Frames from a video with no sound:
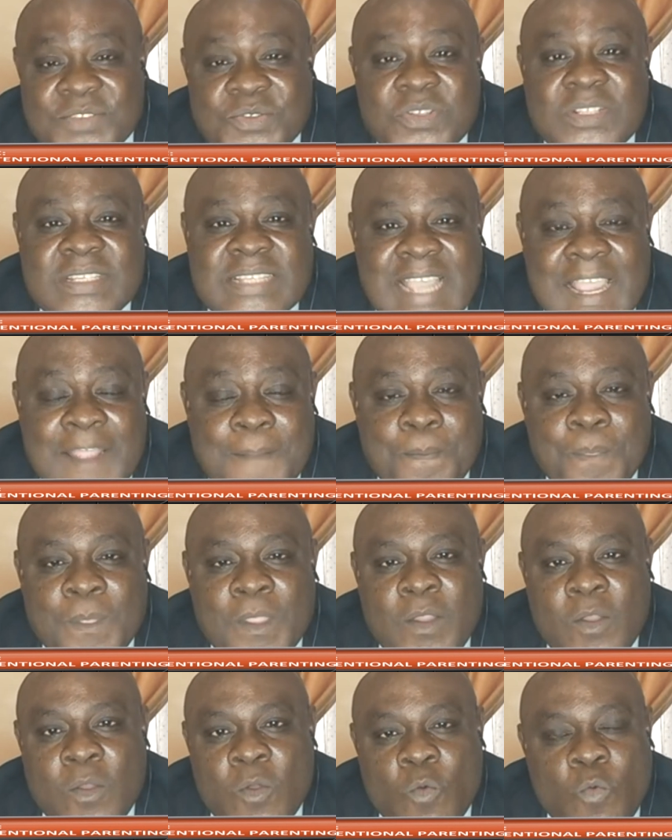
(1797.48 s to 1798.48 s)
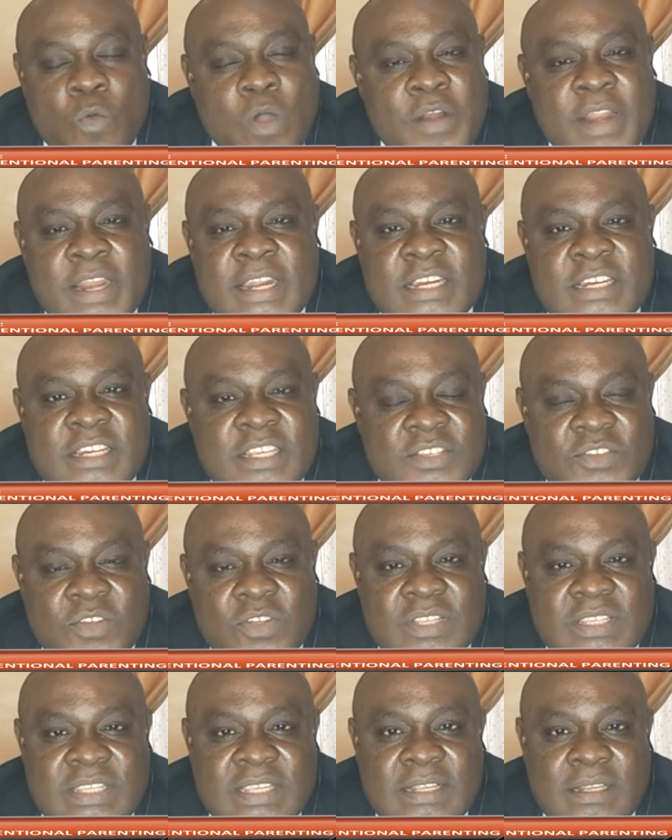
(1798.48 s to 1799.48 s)
no time. We're already
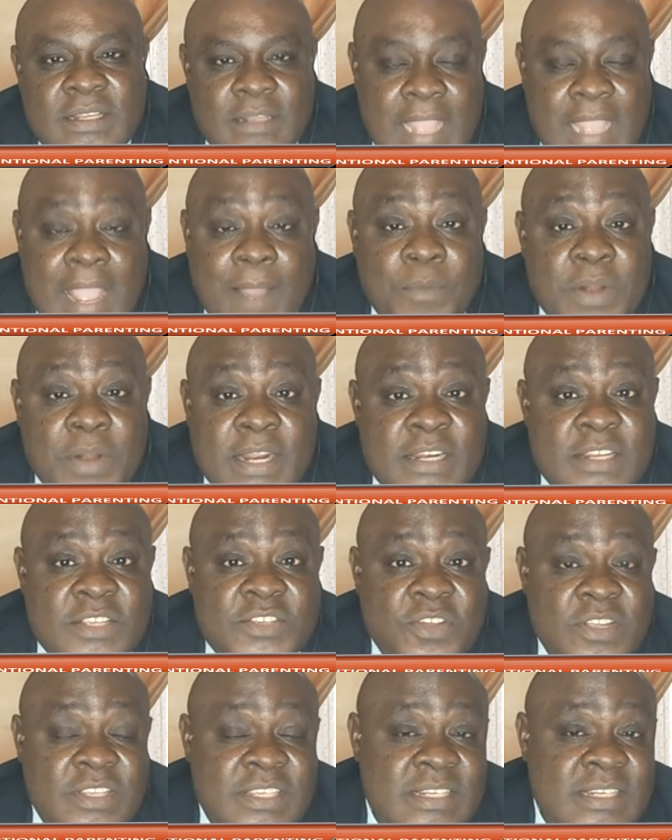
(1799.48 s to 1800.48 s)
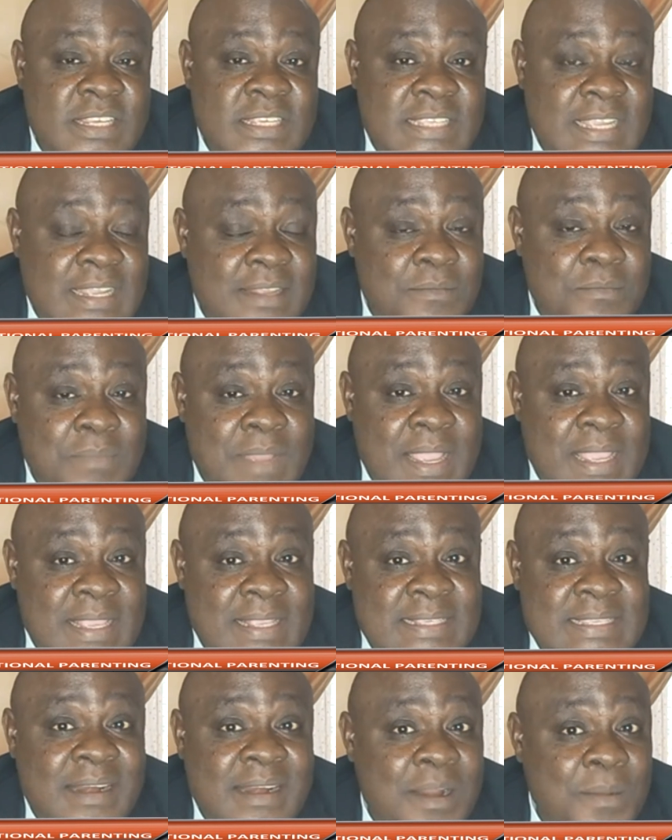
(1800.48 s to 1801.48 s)
discussing, I'm already discussing this in my
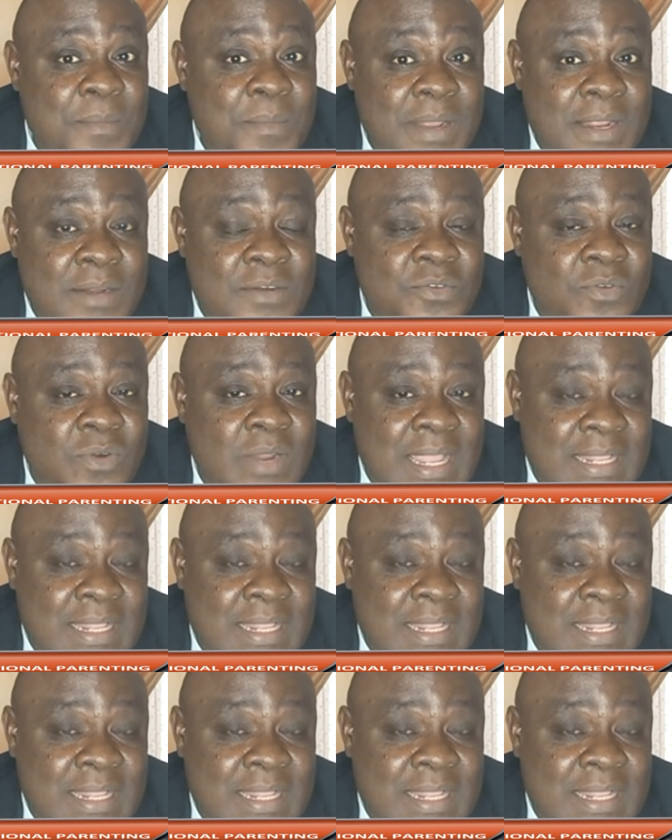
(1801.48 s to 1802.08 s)
Instagram handle